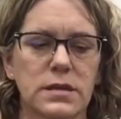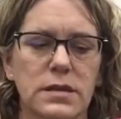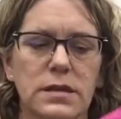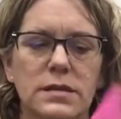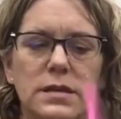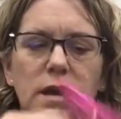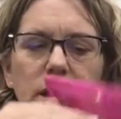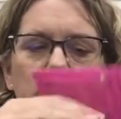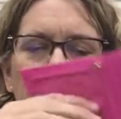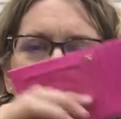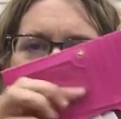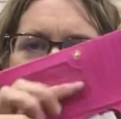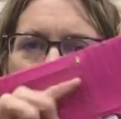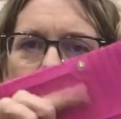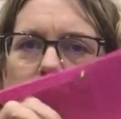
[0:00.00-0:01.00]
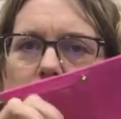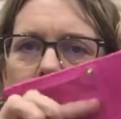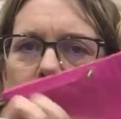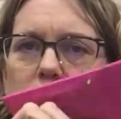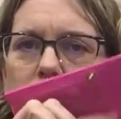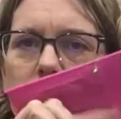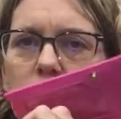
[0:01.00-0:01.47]
It's got a
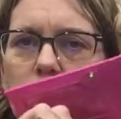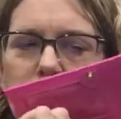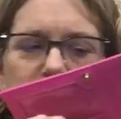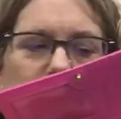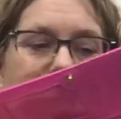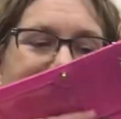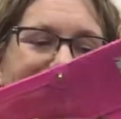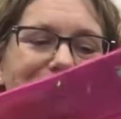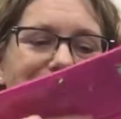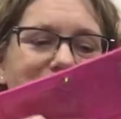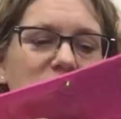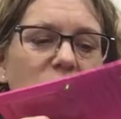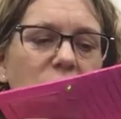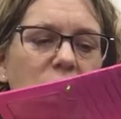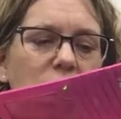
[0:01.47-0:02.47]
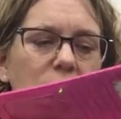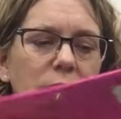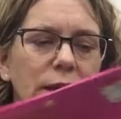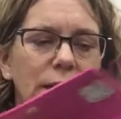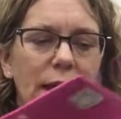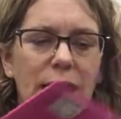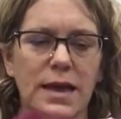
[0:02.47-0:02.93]
what's called a kiss lock
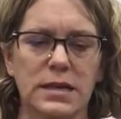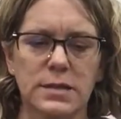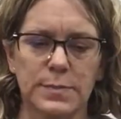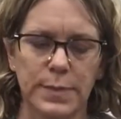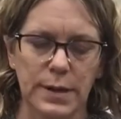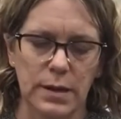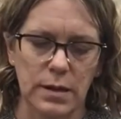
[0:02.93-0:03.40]
clasp.